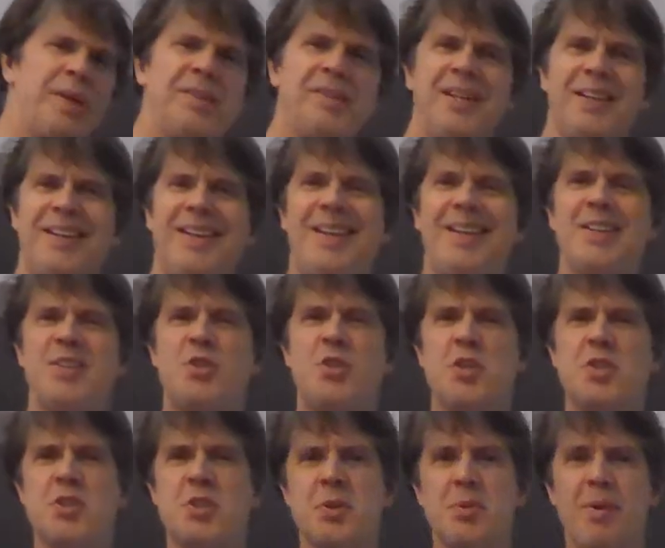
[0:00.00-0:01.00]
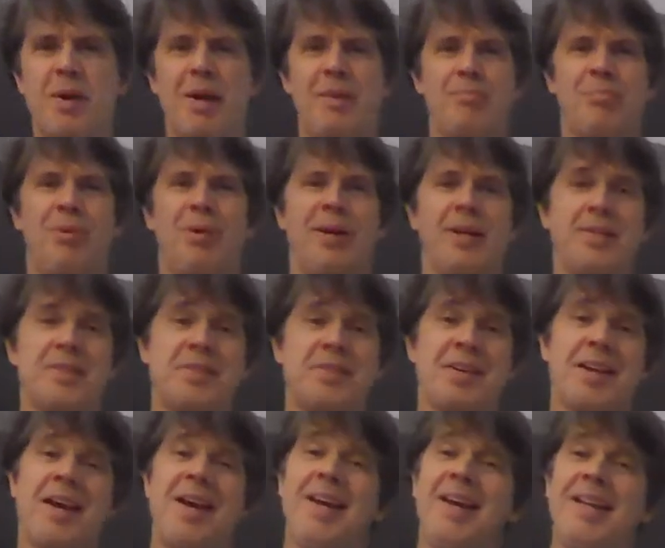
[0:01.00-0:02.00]
with it and get it just the right
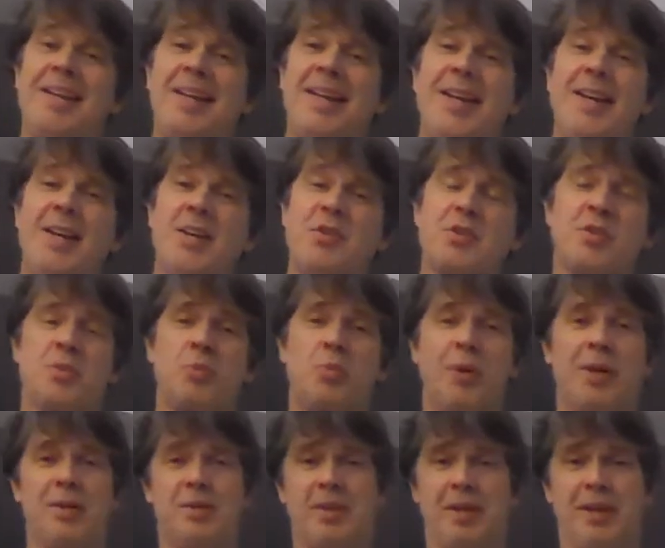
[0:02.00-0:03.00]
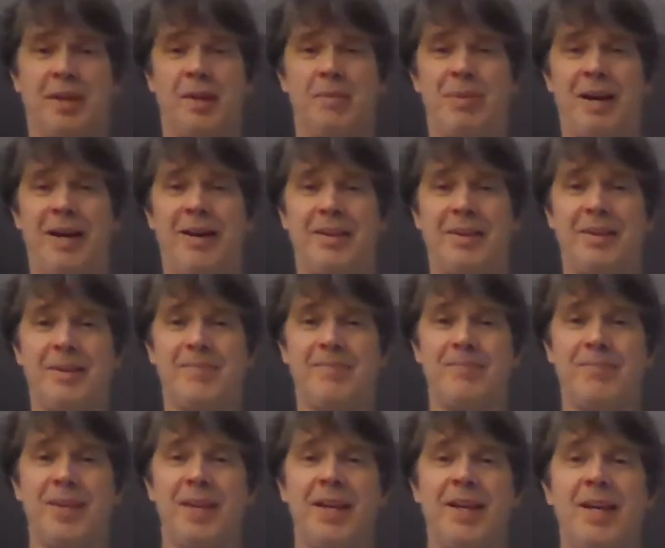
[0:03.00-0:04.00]
place. And here's the weird thing about it.
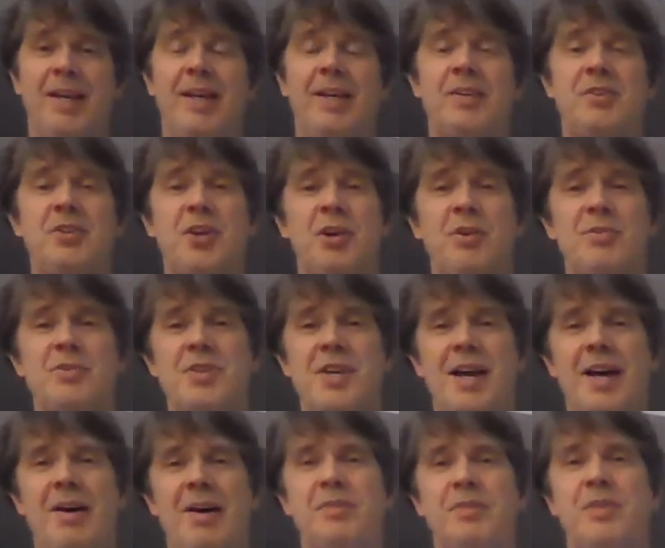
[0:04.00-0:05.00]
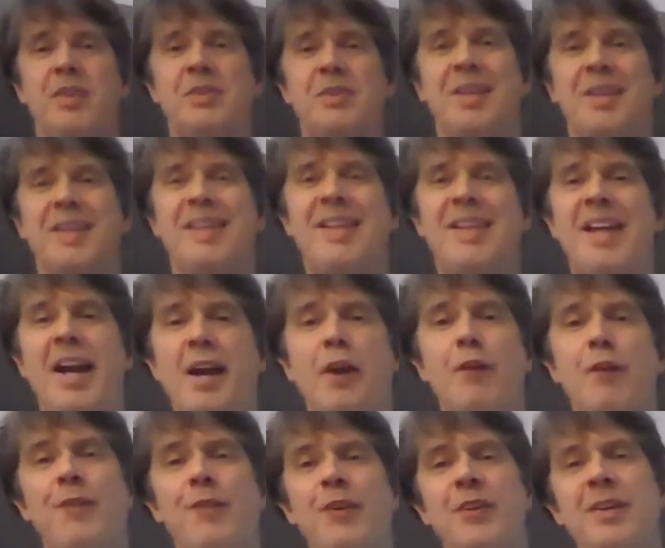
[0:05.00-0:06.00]
It turns out that the
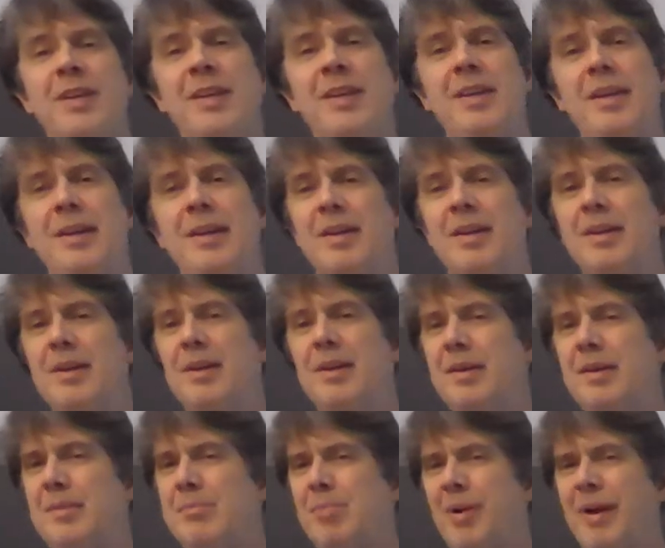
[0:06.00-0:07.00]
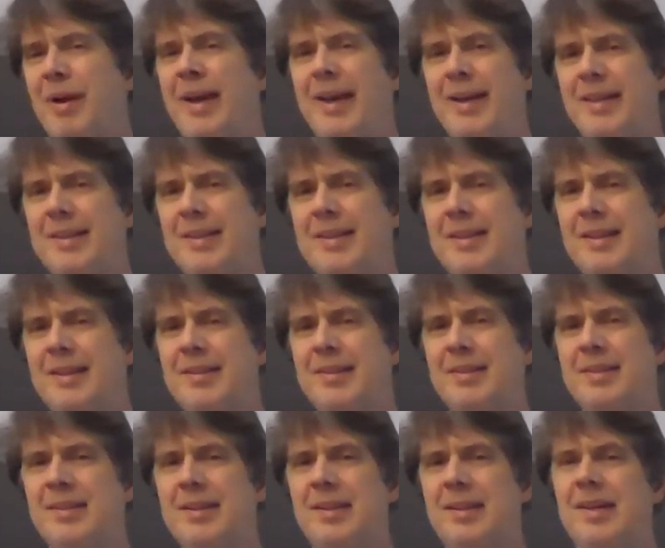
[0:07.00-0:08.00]
carefully planned
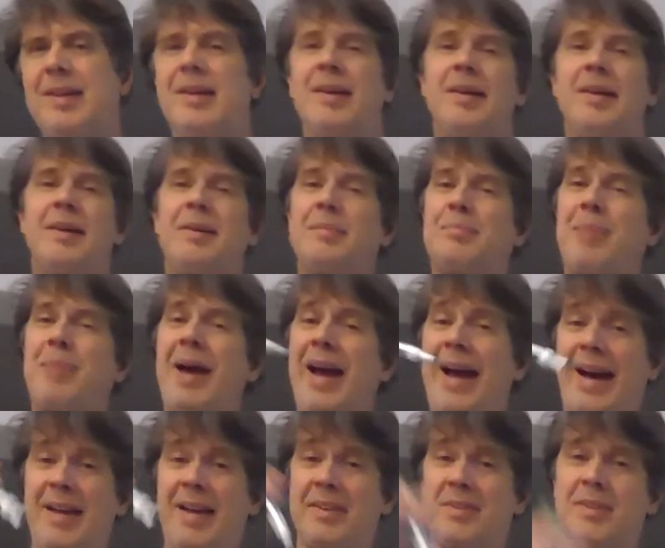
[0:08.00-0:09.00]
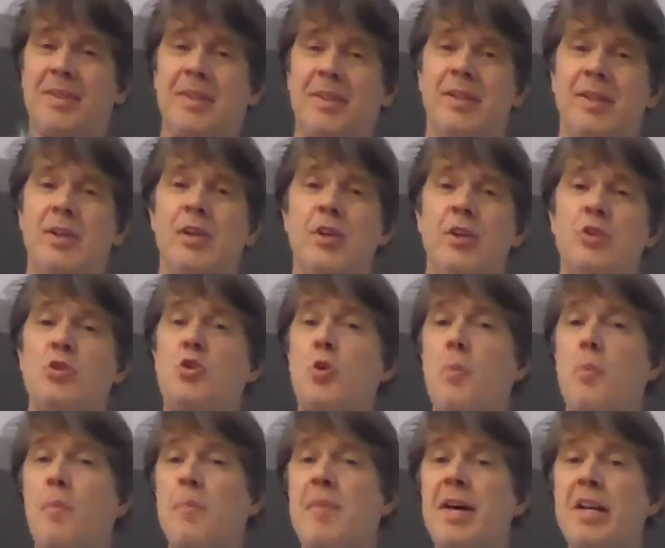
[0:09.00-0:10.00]
path to
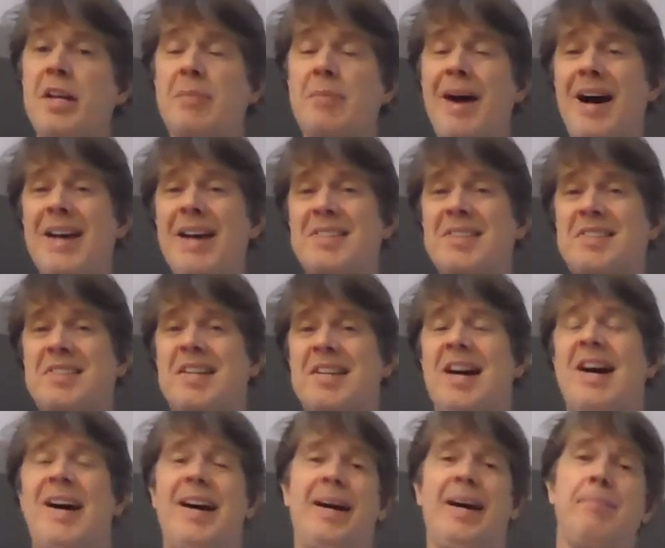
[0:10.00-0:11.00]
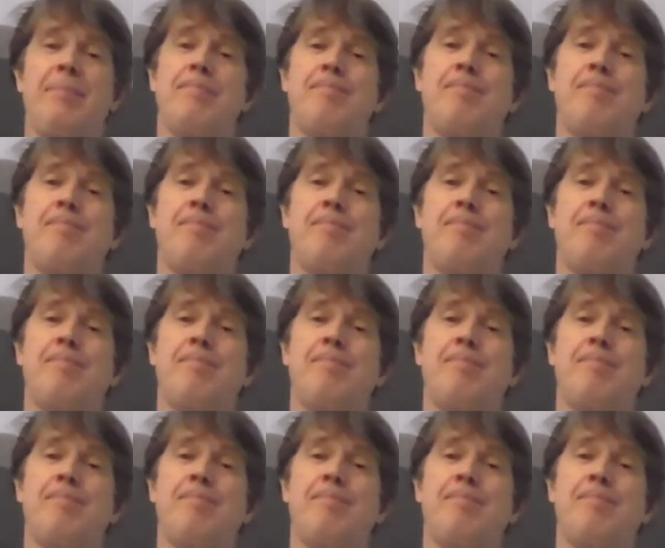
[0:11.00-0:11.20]
minimize time